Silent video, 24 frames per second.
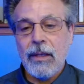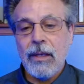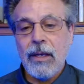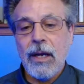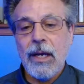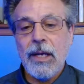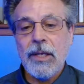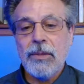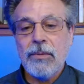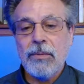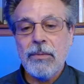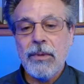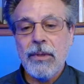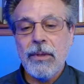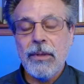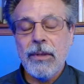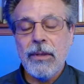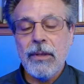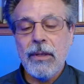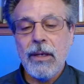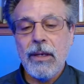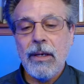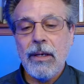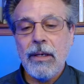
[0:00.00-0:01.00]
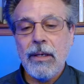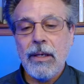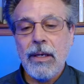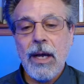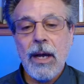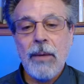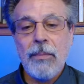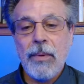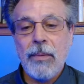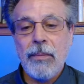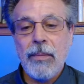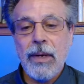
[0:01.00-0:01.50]
guys with
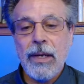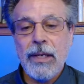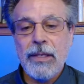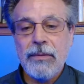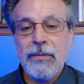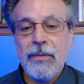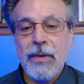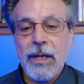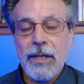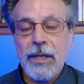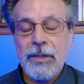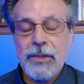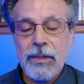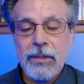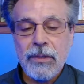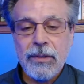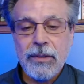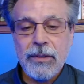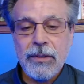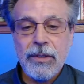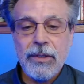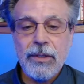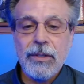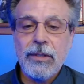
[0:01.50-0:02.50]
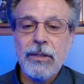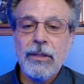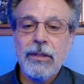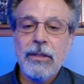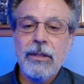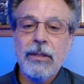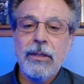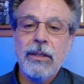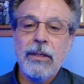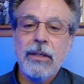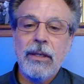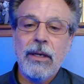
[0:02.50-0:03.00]
compromised
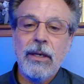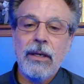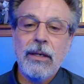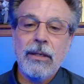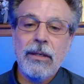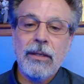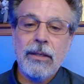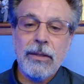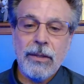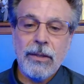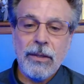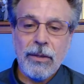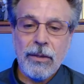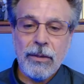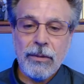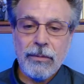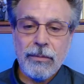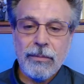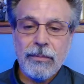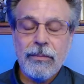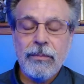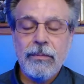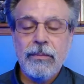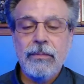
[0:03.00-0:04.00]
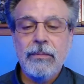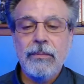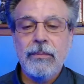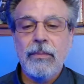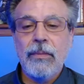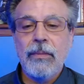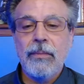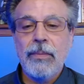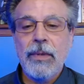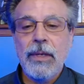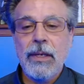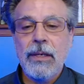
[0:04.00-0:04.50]
vasculature in their
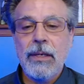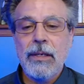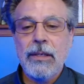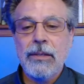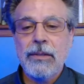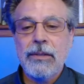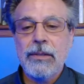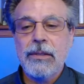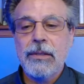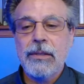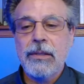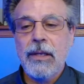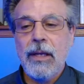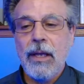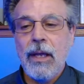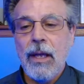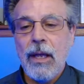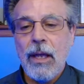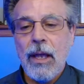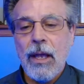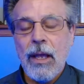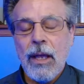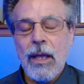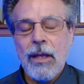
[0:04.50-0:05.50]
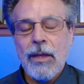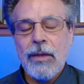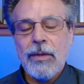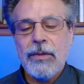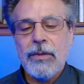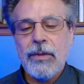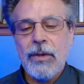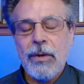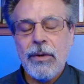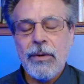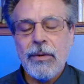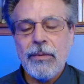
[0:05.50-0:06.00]
penis.
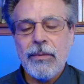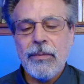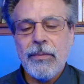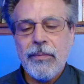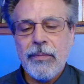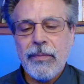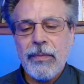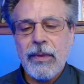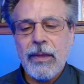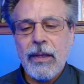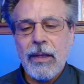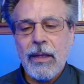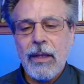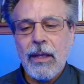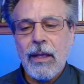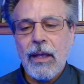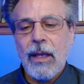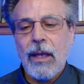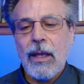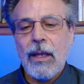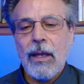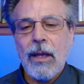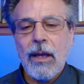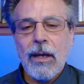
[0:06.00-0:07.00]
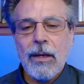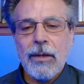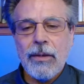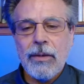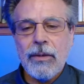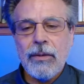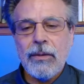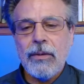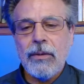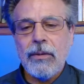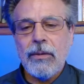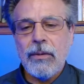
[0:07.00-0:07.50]
So uh,
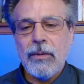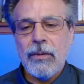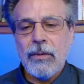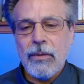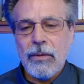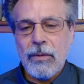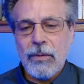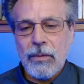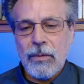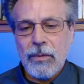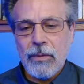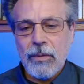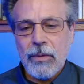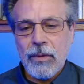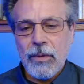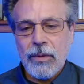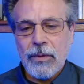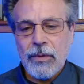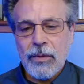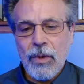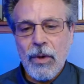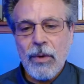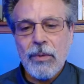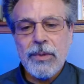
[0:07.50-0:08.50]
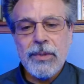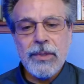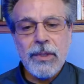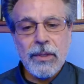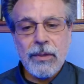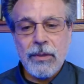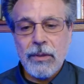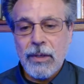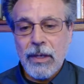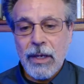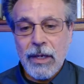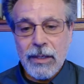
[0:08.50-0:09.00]
it's always a
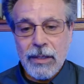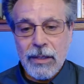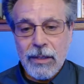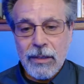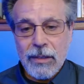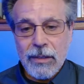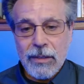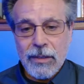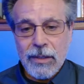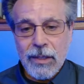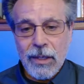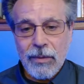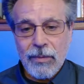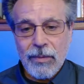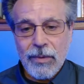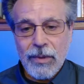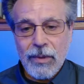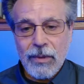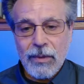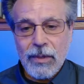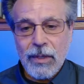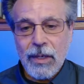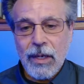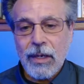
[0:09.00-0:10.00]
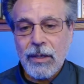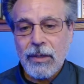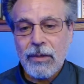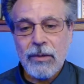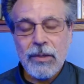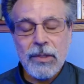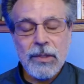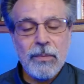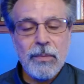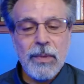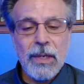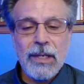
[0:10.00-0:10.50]
good idea to check with your
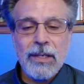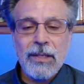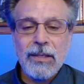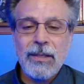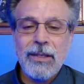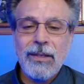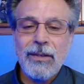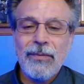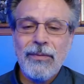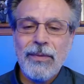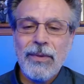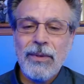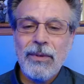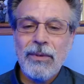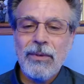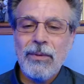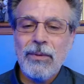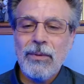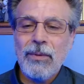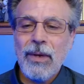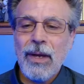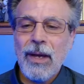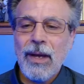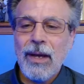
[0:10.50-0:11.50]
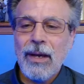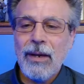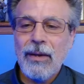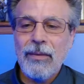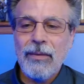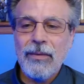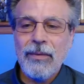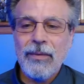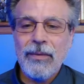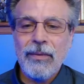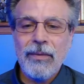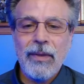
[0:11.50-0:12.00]
doctor, especially if you
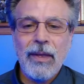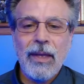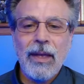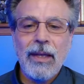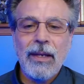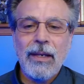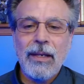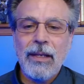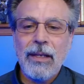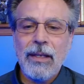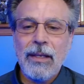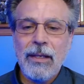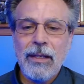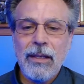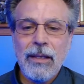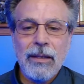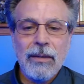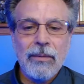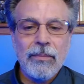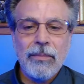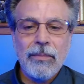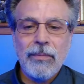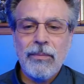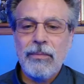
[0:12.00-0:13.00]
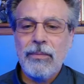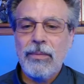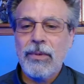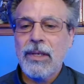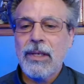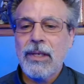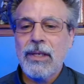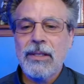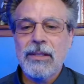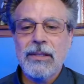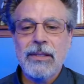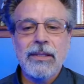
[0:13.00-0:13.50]
have any
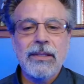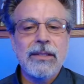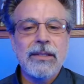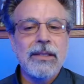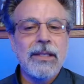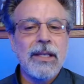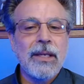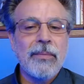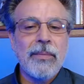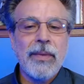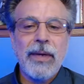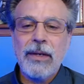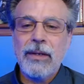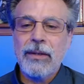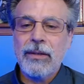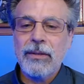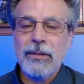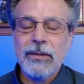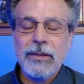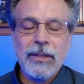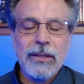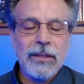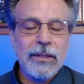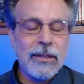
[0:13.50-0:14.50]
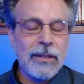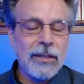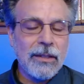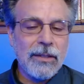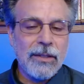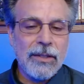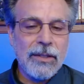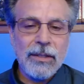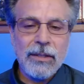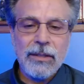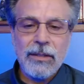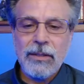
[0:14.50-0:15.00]
pre-existing medical
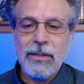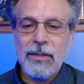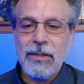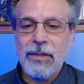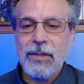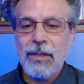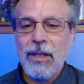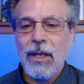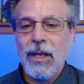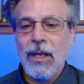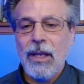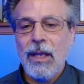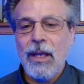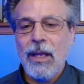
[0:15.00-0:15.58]
conditions,